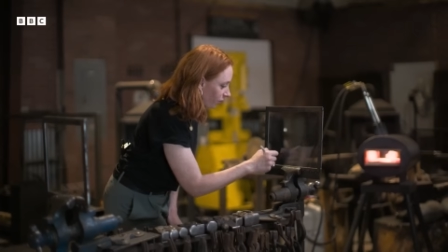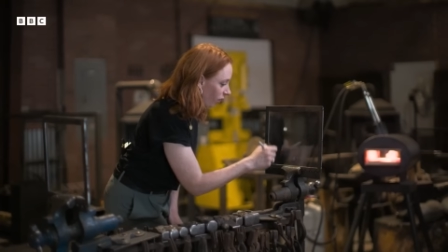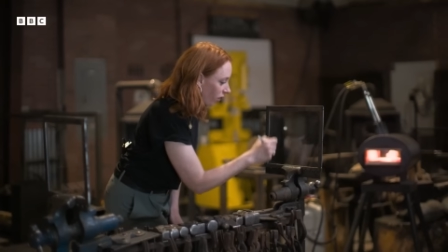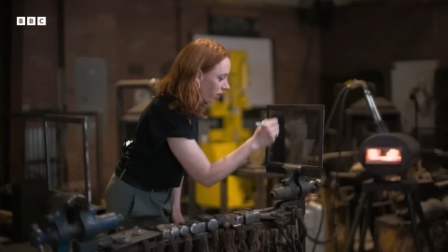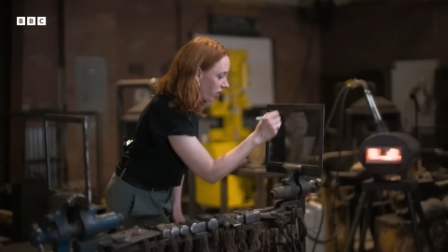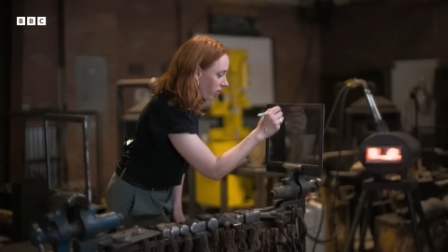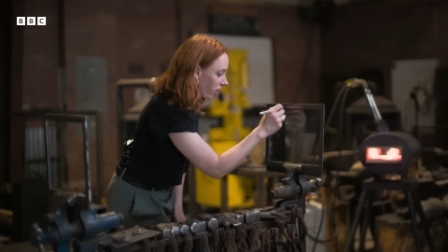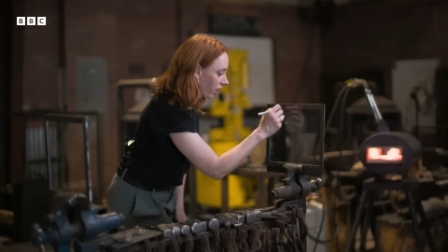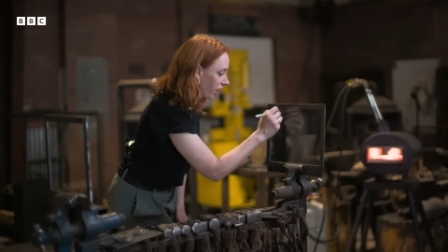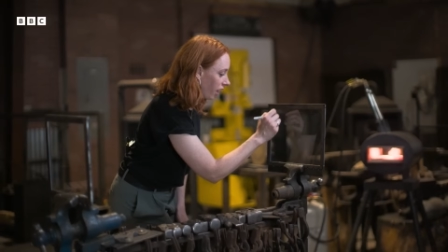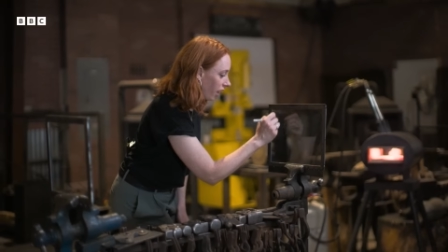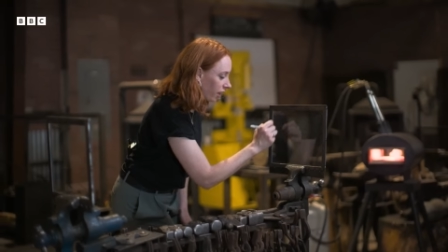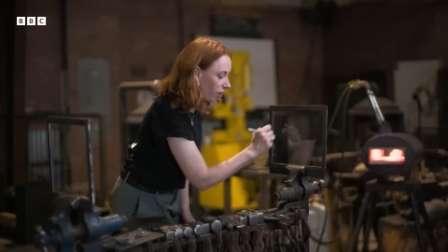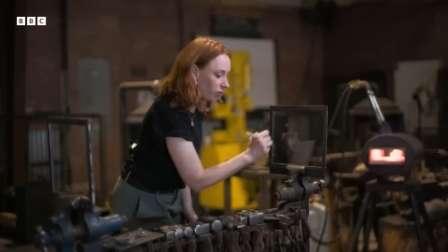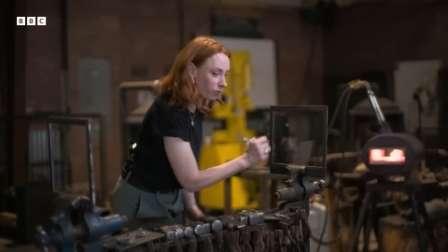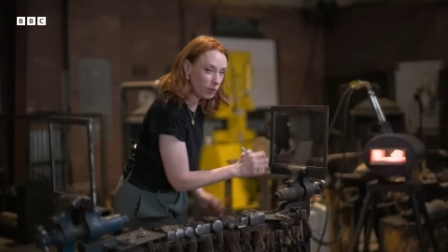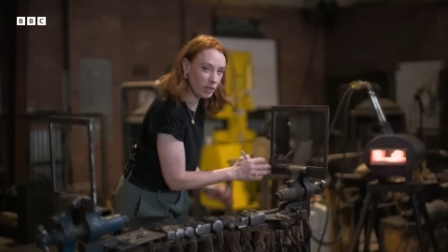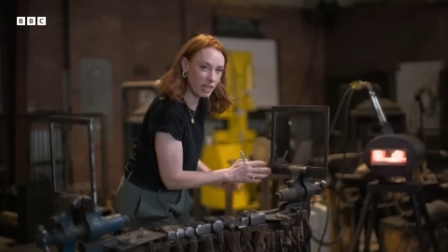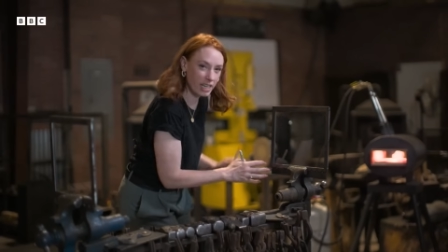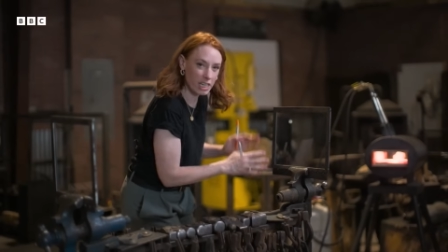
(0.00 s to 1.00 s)
rather than like a
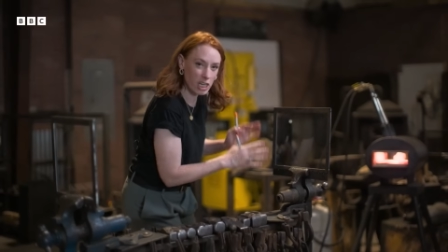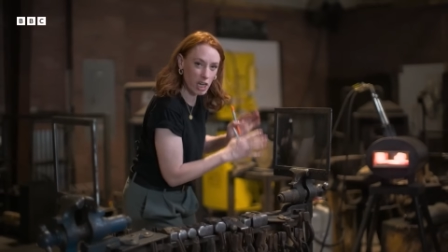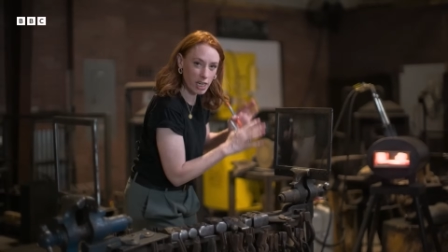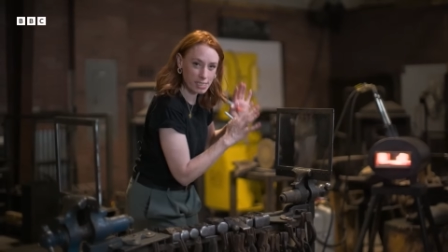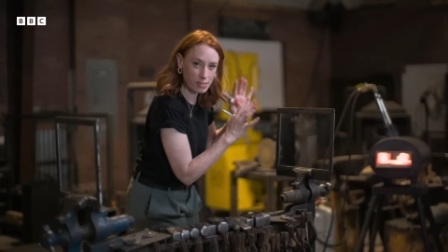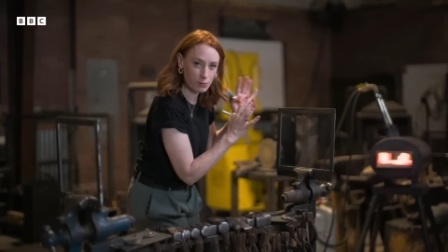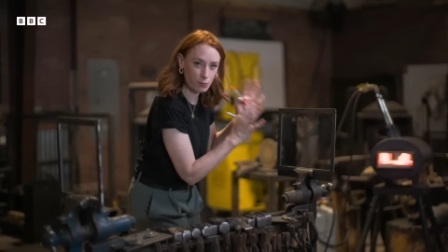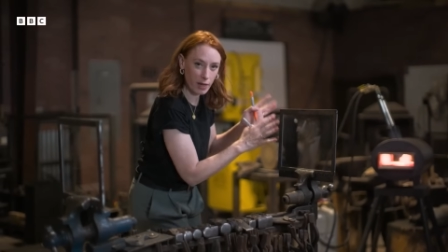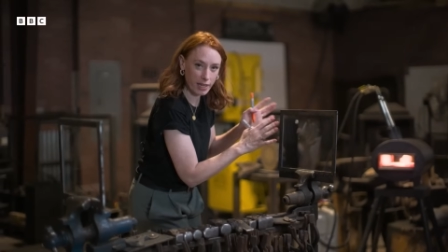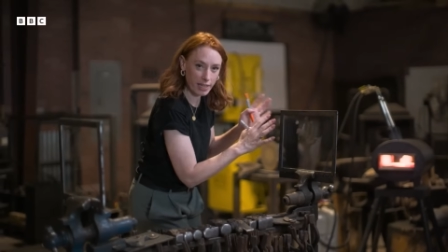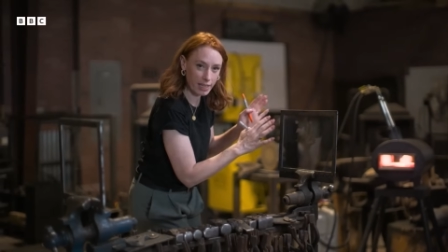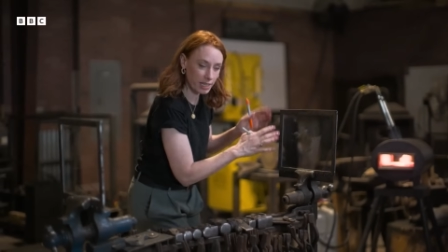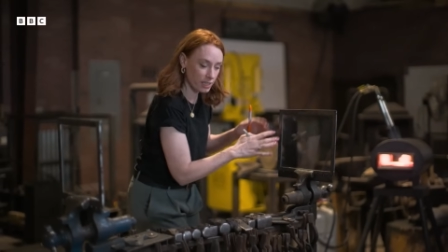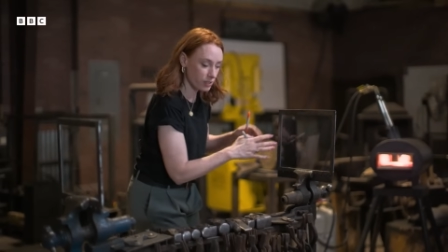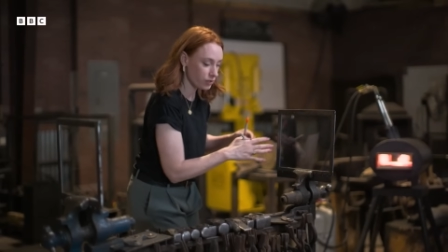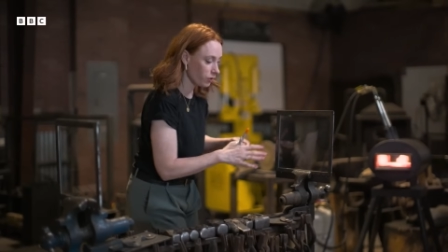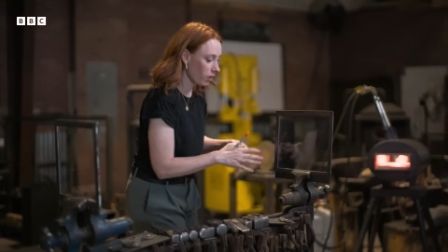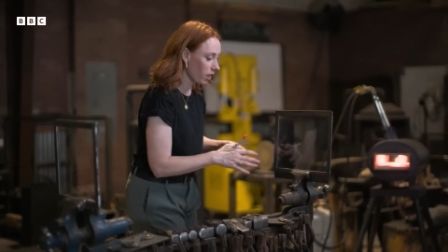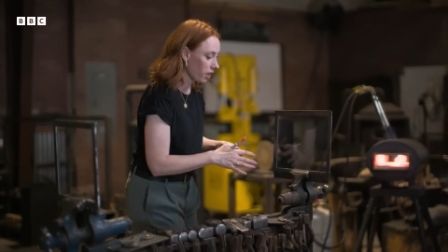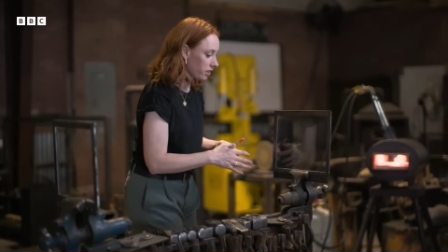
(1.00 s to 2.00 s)
really nice regular
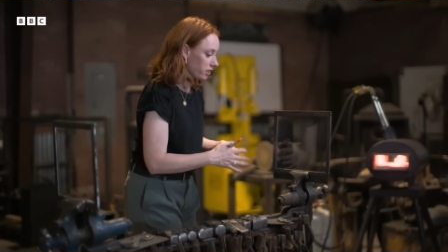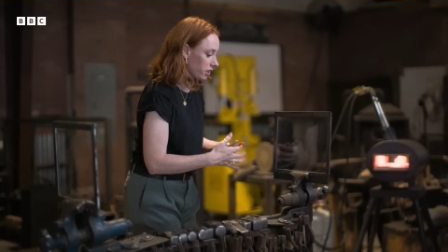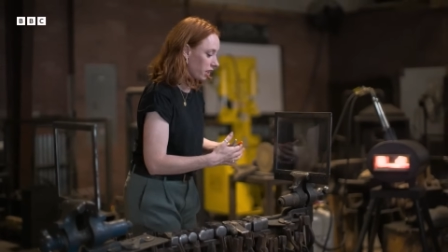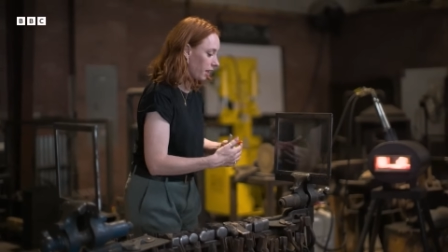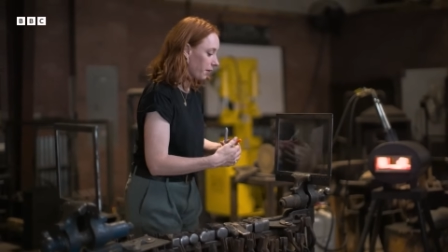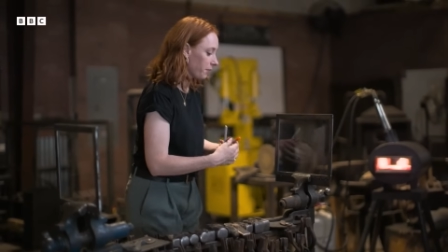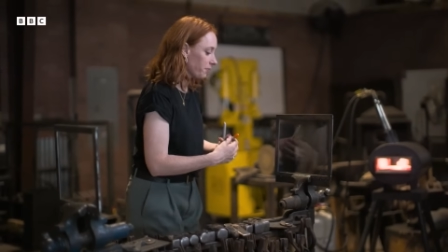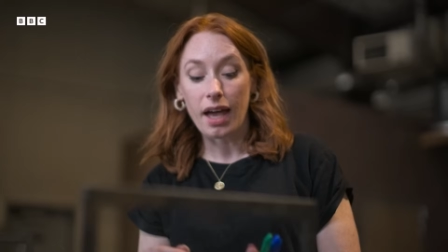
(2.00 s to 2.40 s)
structure.